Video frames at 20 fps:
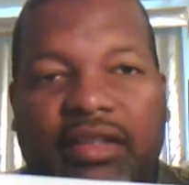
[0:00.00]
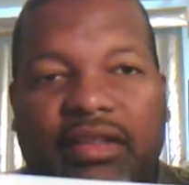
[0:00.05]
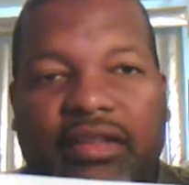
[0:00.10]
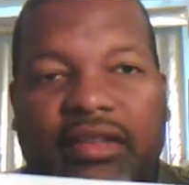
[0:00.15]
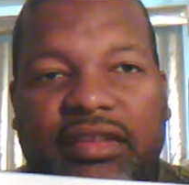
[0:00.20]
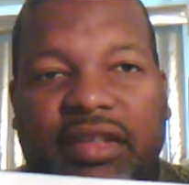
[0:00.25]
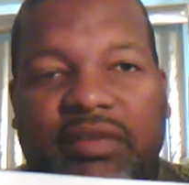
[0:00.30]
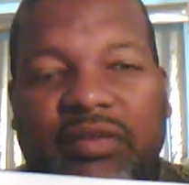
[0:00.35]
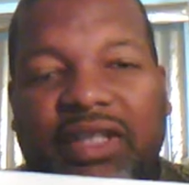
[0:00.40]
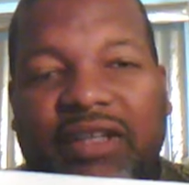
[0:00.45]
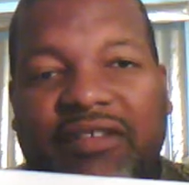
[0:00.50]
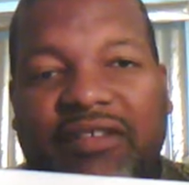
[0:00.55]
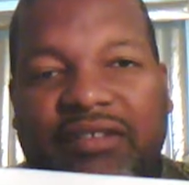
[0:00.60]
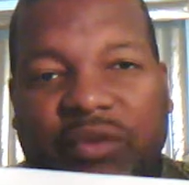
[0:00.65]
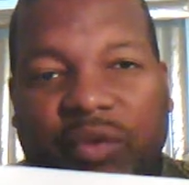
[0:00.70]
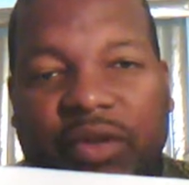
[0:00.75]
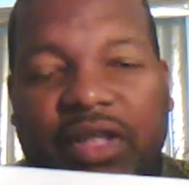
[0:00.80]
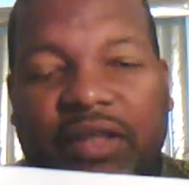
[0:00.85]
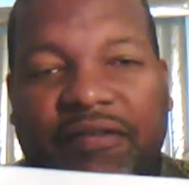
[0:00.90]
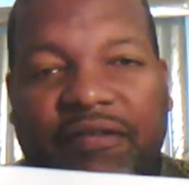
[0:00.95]
So you have
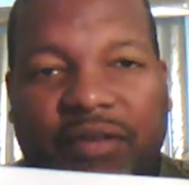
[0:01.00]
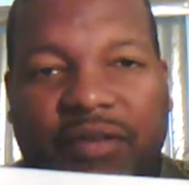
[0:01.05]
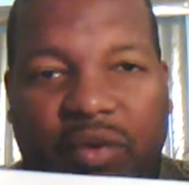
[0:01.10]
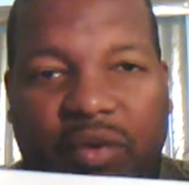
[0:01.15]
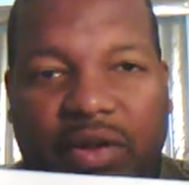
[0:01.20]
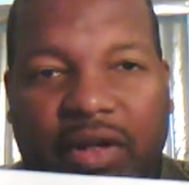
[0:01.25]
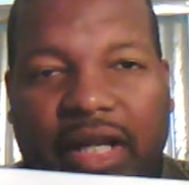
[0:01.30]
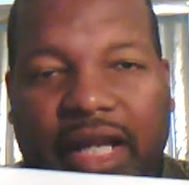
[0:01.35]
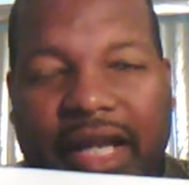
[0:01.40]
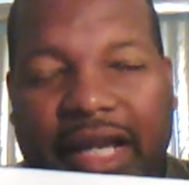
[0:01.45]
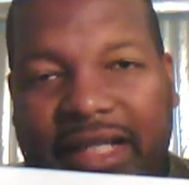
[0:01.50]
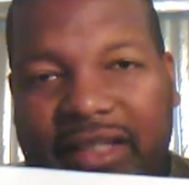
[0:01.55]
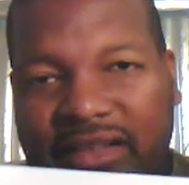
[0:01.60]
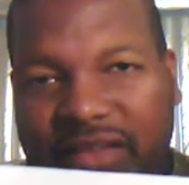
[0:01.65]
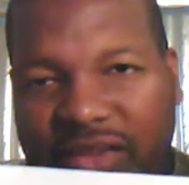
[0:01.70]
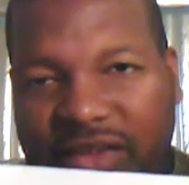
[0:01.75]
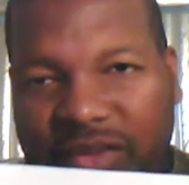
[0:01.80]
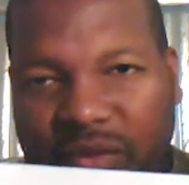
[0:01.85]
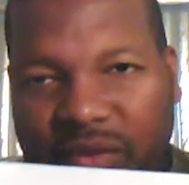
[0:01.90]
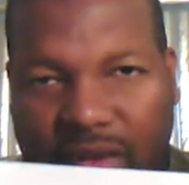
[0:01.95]
24
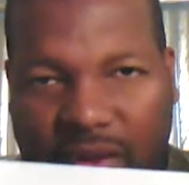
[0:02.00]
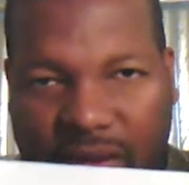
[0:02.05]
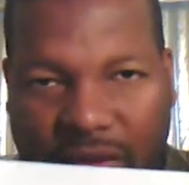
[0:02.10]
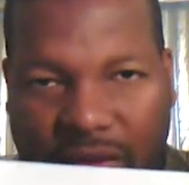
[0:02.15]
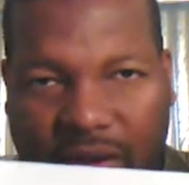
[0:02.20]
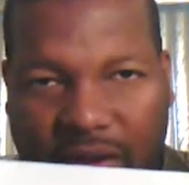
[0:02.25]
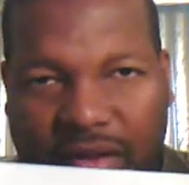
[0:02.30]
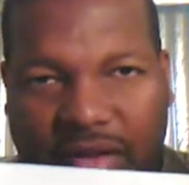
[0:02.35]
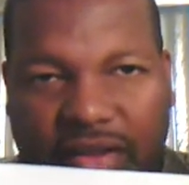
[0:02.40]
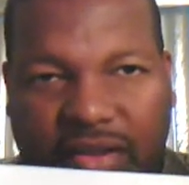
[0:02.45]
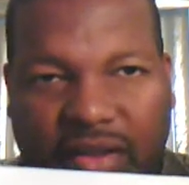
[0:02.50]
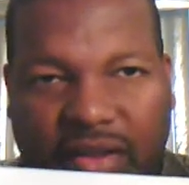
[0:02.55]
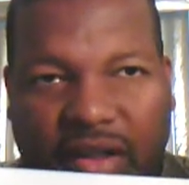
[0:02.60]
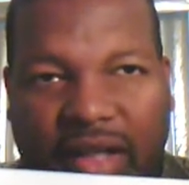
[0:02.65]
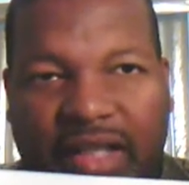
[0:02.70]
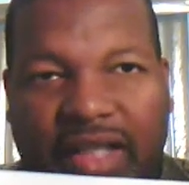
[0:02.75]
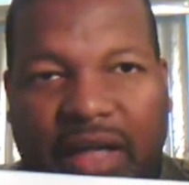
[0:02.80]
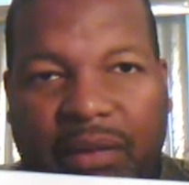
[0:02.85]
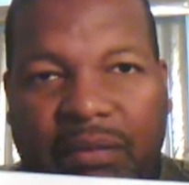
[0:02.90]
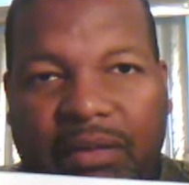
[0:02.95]
as your
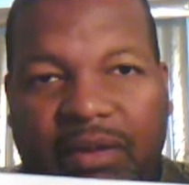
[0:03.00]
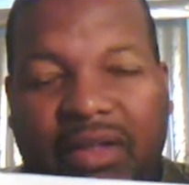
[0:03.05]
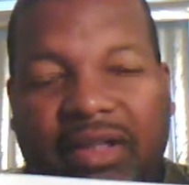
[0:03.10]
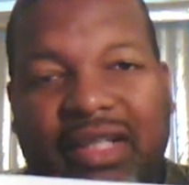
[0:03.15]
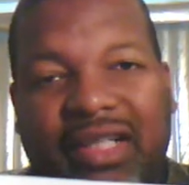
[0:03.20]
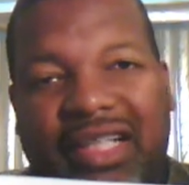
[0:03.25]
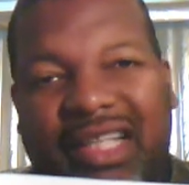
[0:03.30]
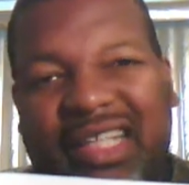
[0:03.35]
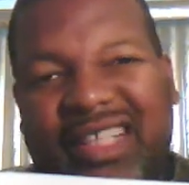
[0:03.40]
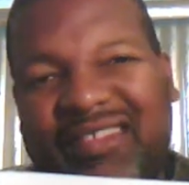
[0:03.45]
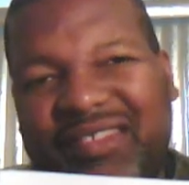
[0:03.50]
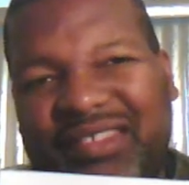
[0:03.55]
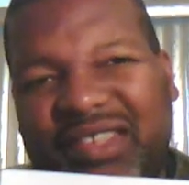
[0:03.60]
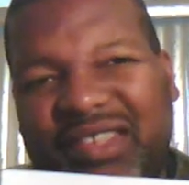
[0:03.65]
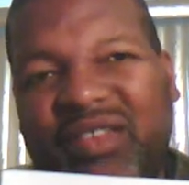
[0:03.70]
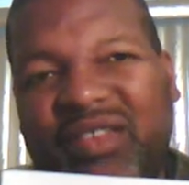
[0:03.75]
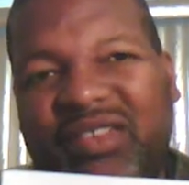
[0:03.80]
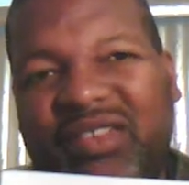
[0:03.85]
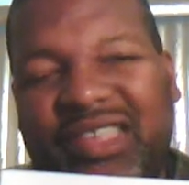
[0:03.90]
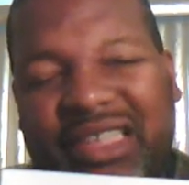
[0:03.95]
starting number, you have
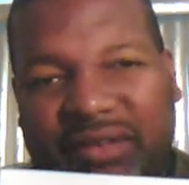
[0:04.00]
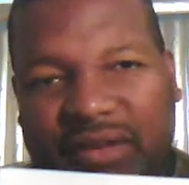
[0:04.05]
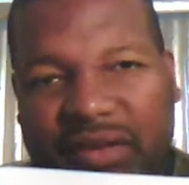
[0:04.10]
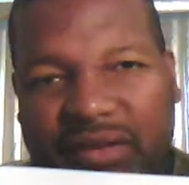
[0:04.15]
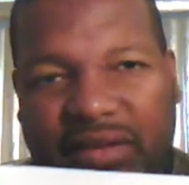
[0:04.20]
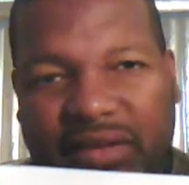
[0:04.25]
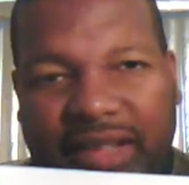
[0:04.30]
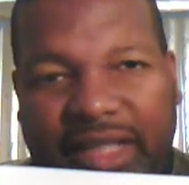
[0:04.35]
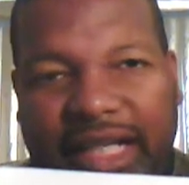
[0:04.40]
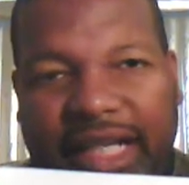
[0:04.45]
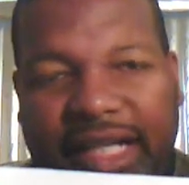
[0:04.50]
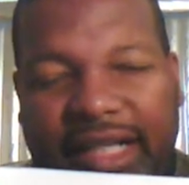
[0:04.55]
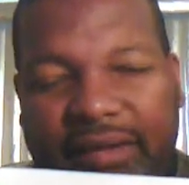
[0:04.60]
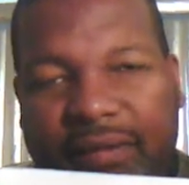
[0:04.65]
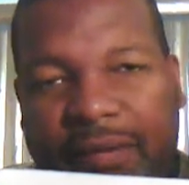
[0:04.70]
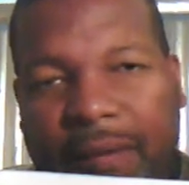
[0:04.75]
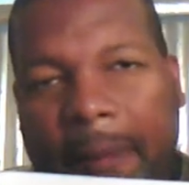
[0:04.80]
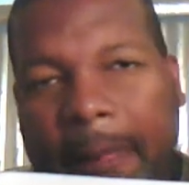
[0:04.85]
two zeros on the end.